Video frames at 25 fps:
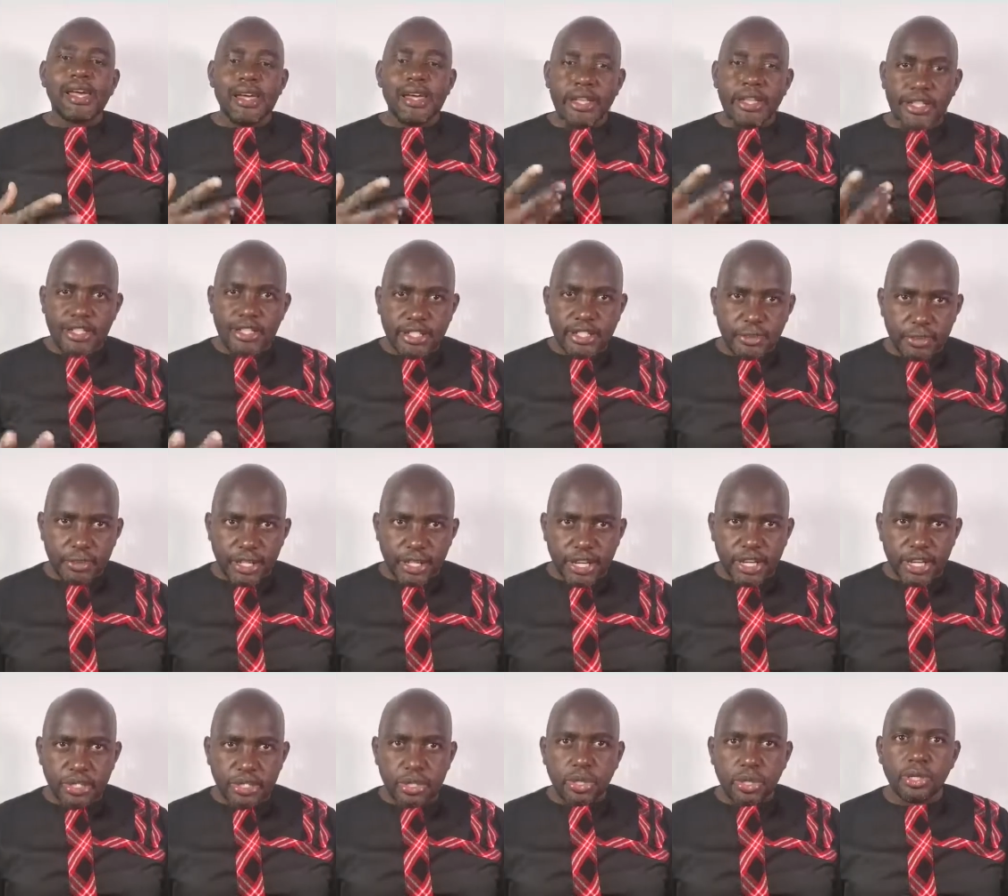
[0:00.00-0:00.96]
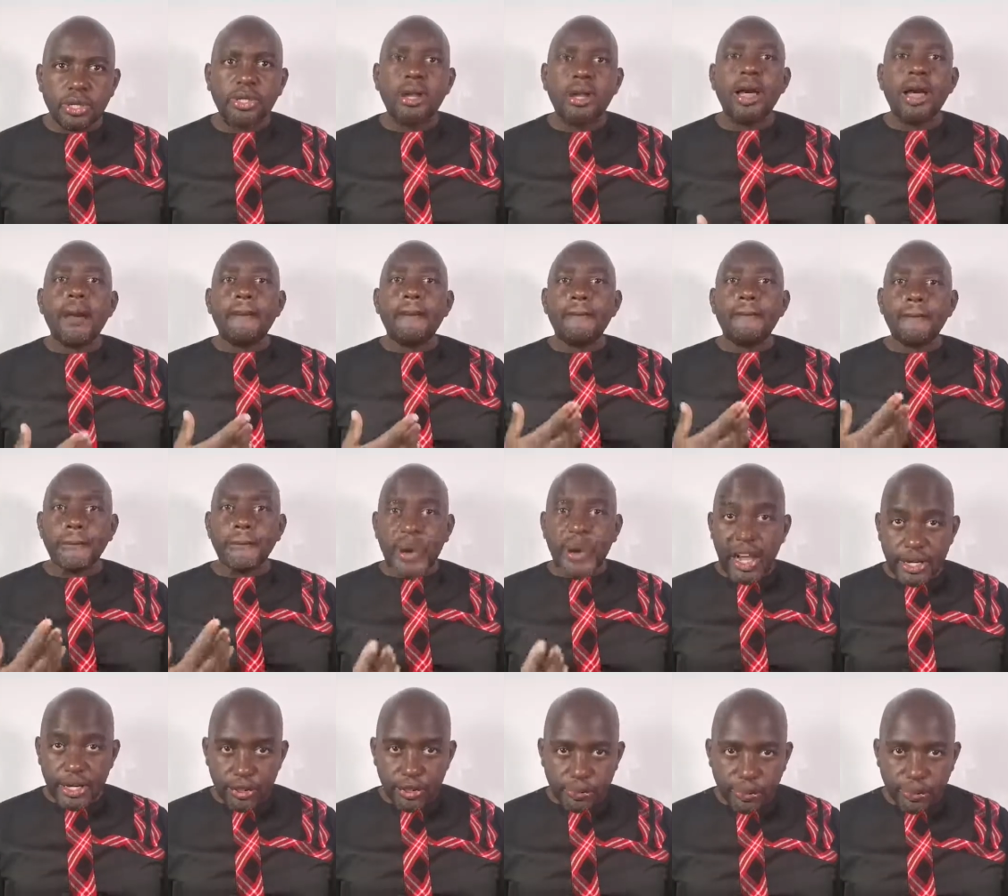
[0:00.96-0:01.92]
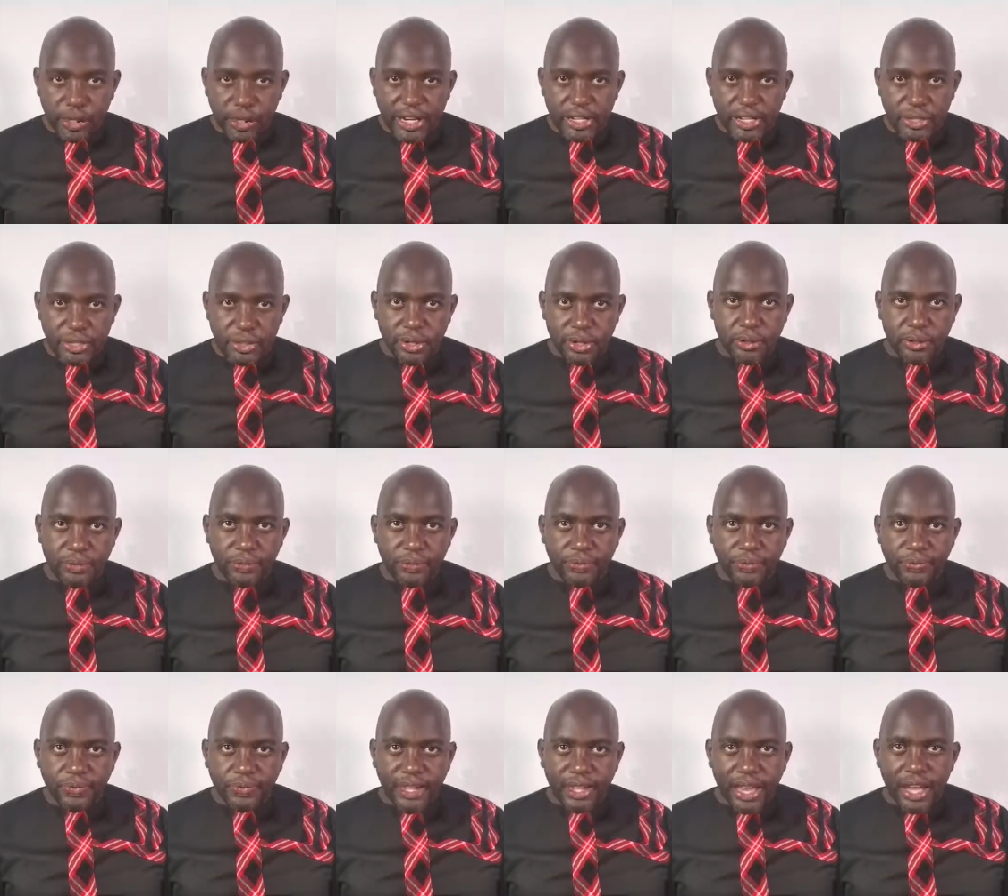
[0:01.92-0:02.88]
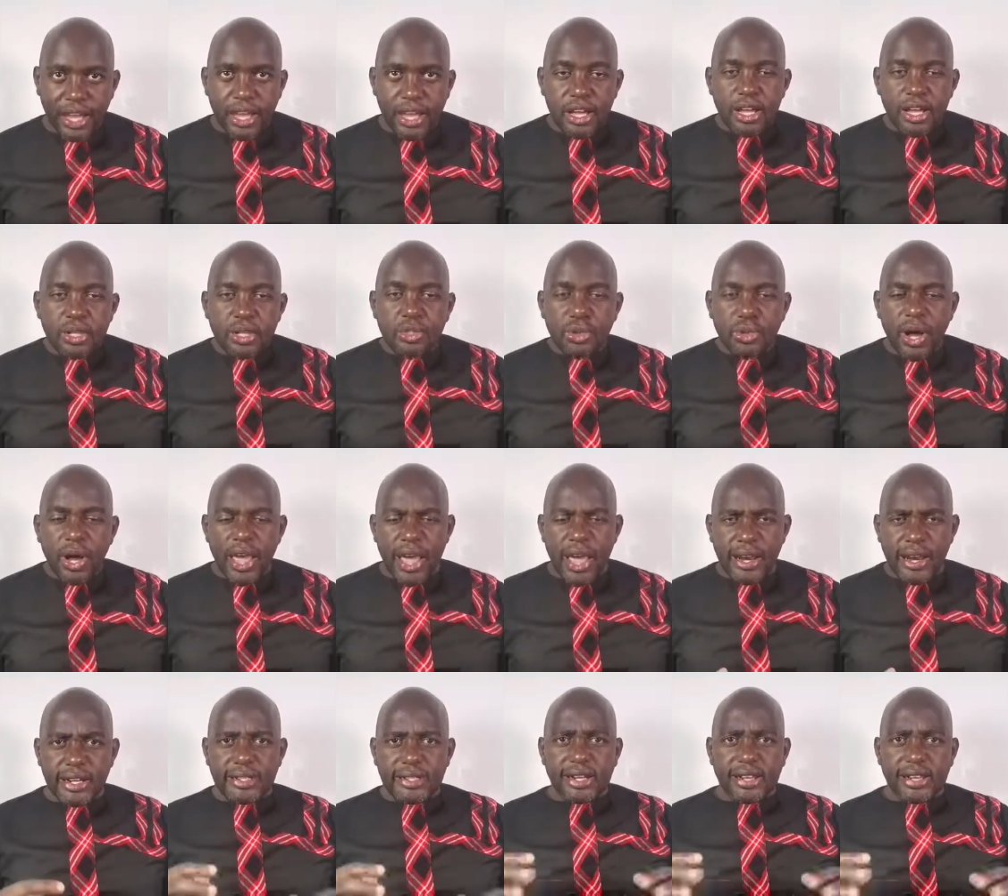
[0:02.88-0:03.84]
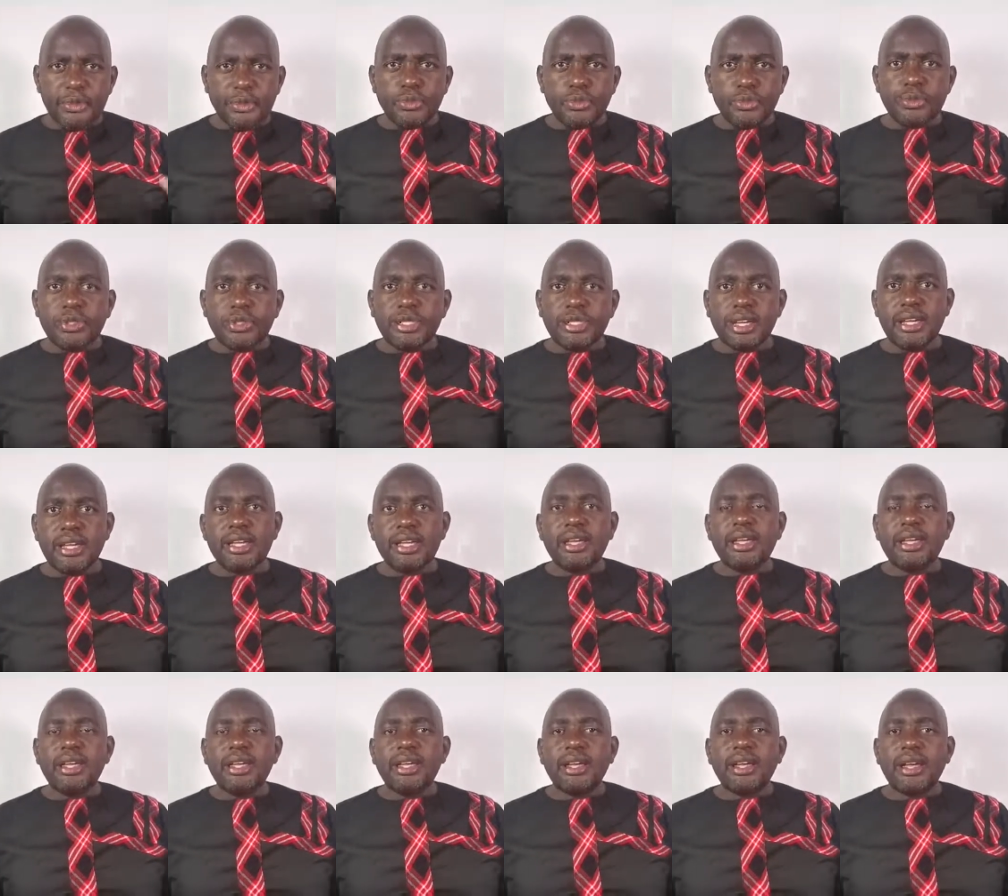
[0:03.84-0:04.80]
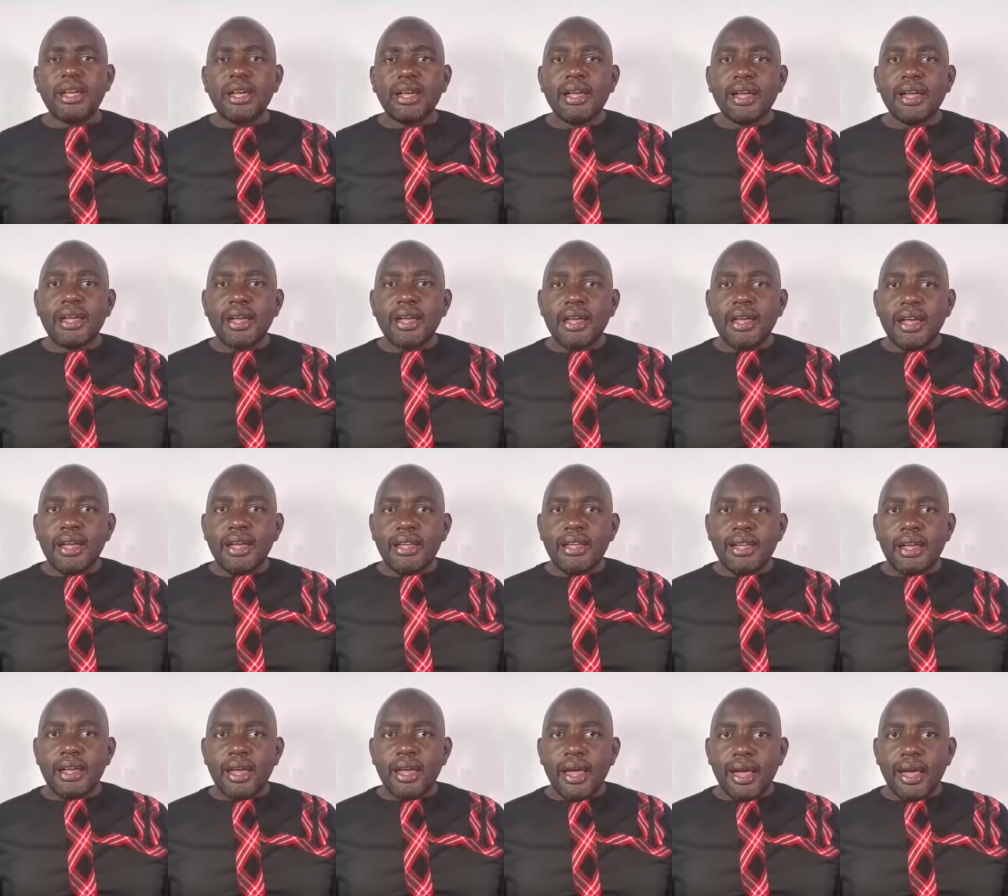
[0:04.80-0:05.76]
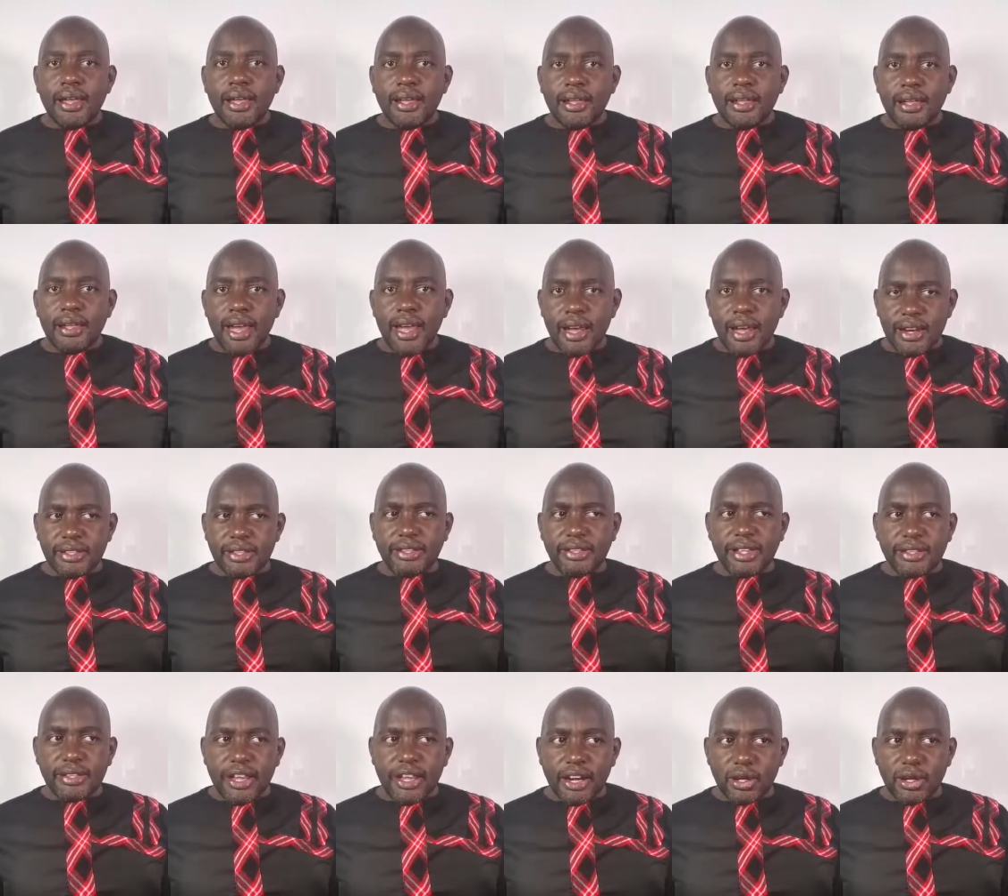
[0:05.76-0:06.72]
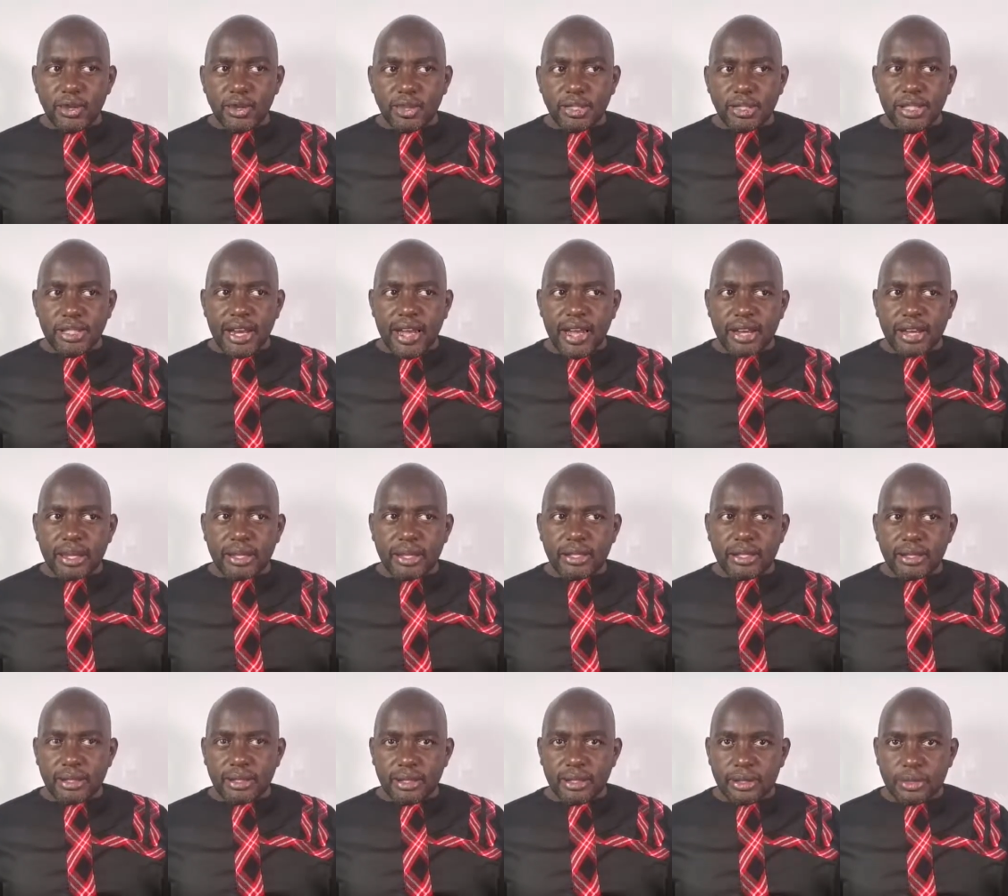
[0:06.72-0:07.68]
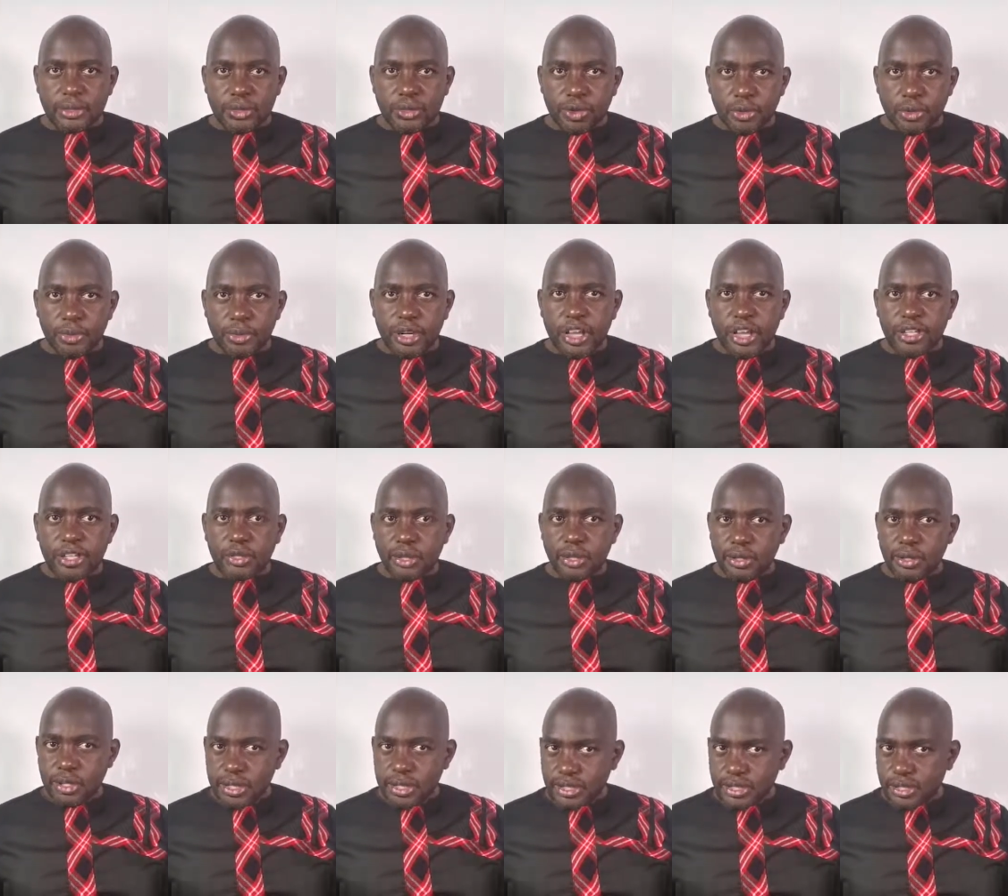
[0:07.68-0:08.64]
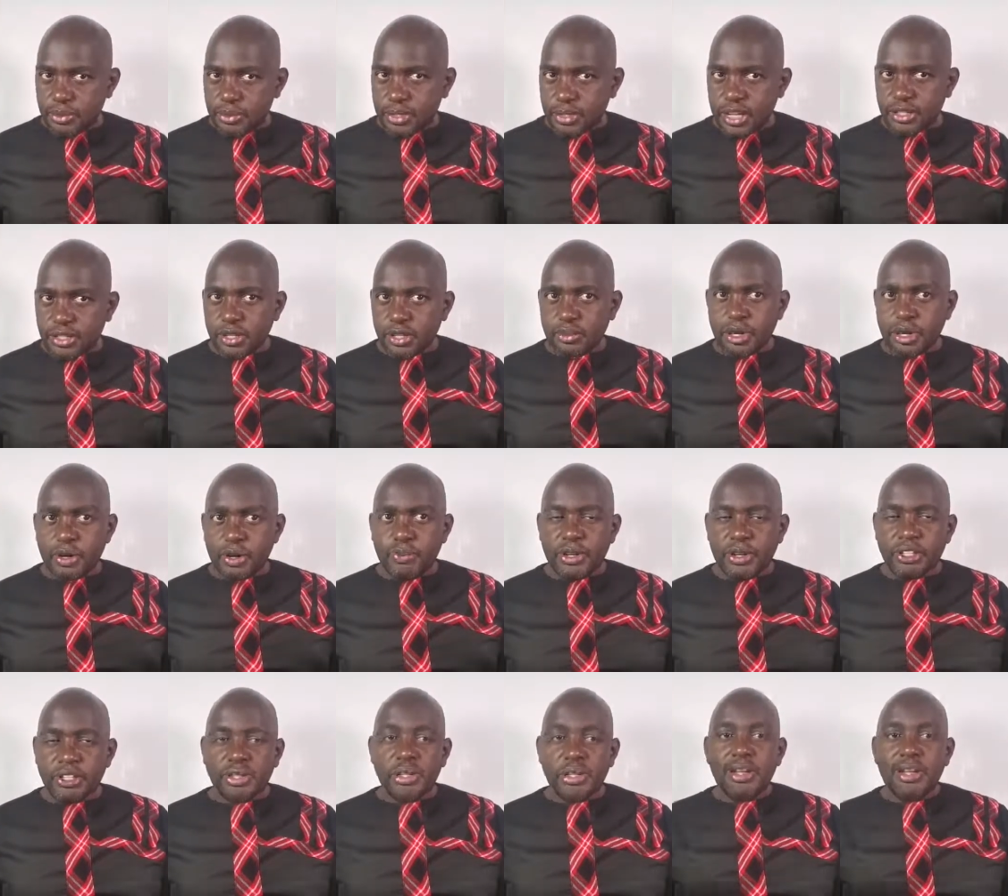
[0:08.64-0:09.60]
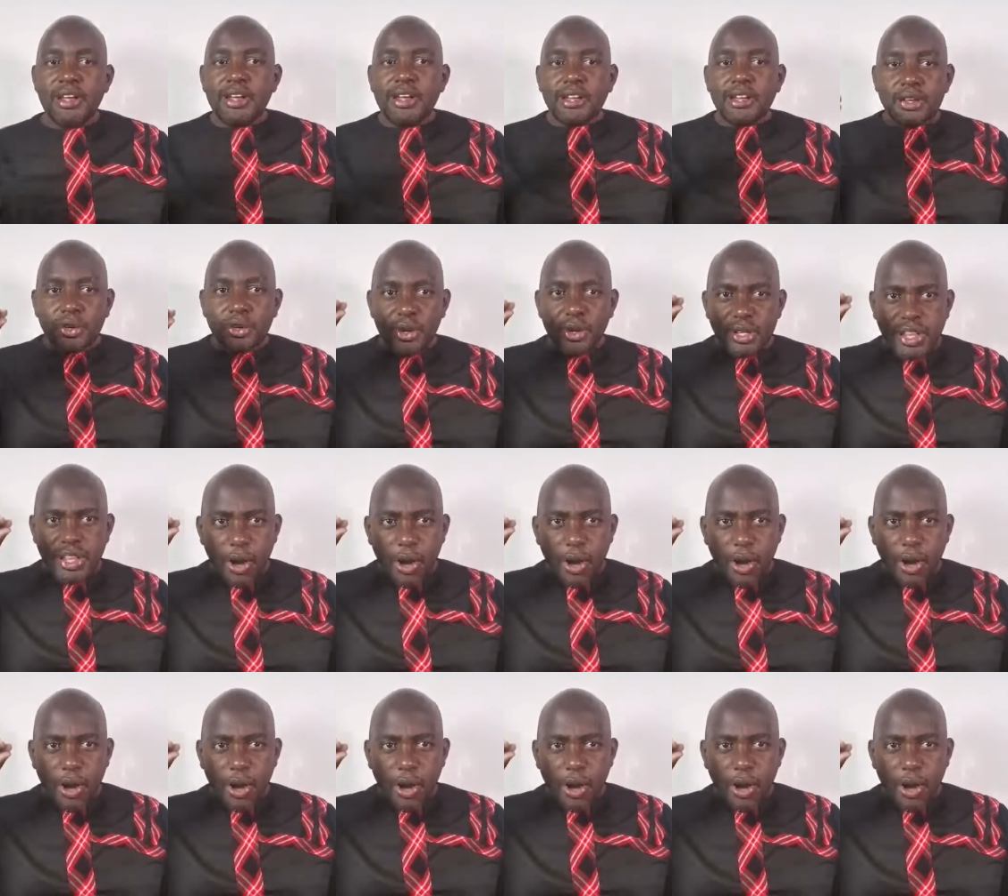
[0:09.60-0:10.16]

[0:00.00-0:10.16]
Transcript: intimidation, manipulation. So anytime you see anything that looks like domination, intimidation, manipulation, you know